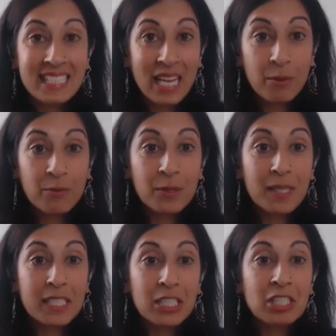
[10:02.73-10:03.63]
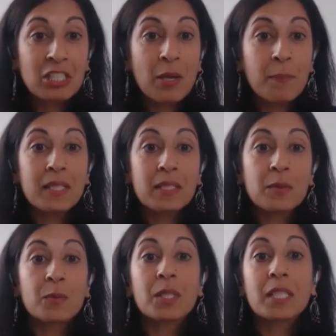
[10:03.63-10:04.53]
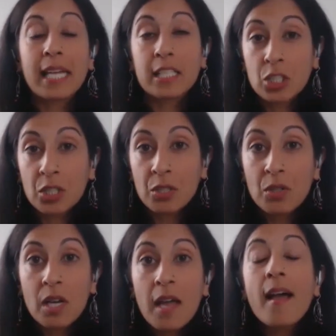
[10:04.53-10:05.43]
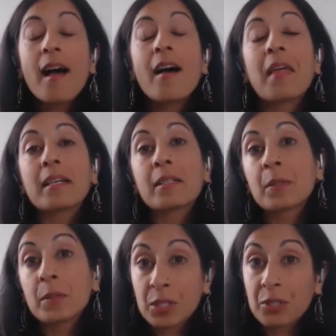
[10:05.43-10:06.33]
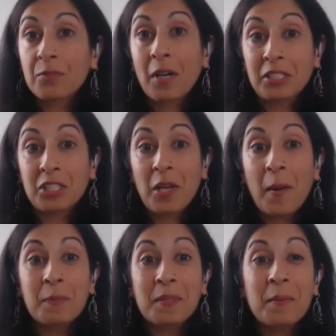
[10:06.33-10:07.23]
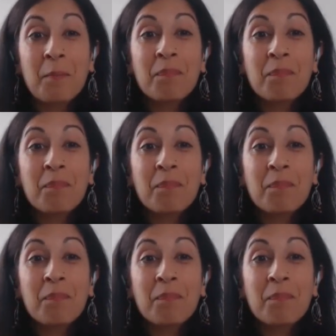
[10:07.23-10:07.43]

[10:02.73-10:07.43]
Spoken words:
type of relationship is relational, and that includes your friendships.